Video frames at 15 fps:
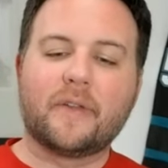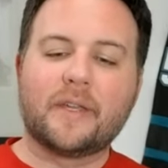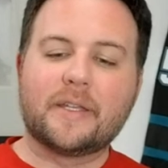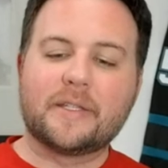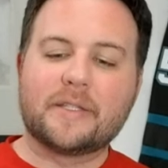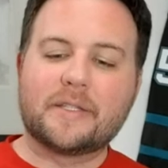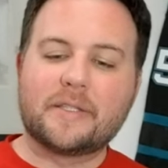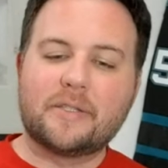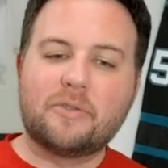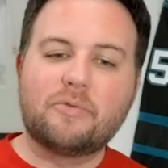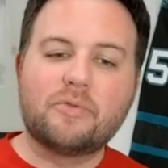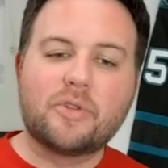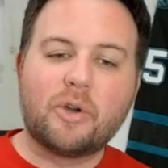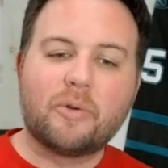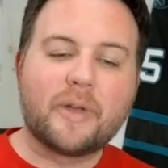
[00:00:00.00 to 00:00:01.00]
is you
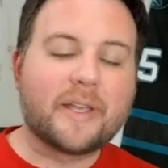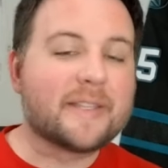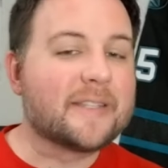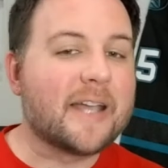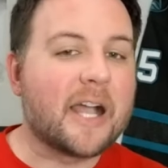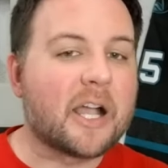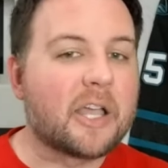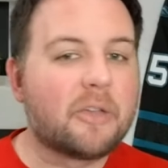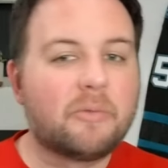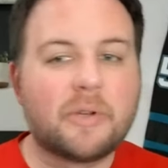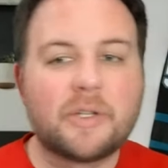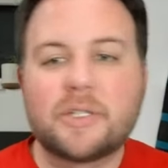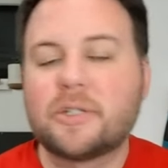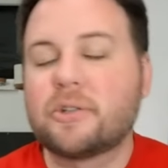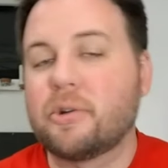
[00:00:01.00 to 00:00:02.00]
know exactly
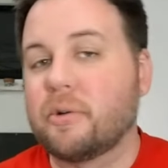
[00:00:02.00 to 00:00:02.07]
what you're